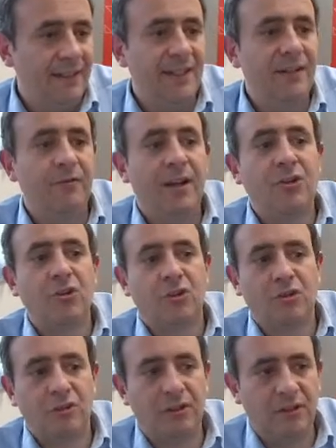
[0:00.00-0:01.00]

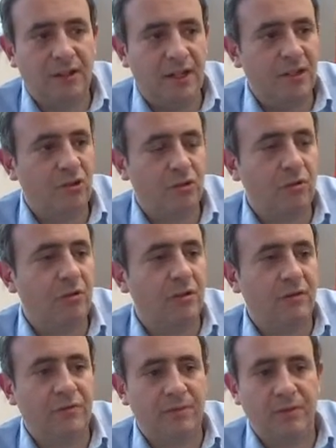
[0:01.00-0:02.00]
deregister a
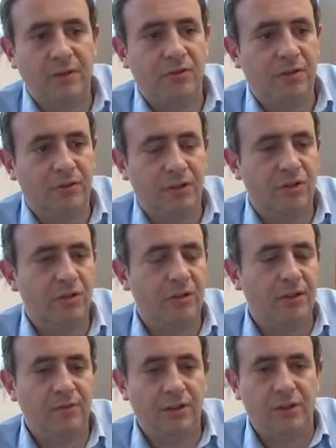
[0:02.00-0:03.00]
student from the
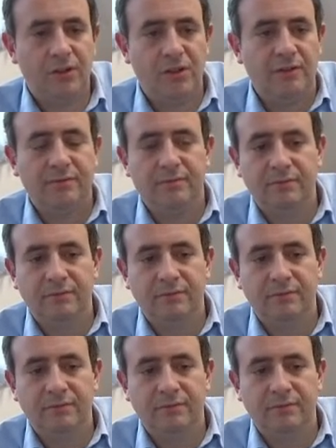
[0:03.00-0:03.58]
University of Nicosia,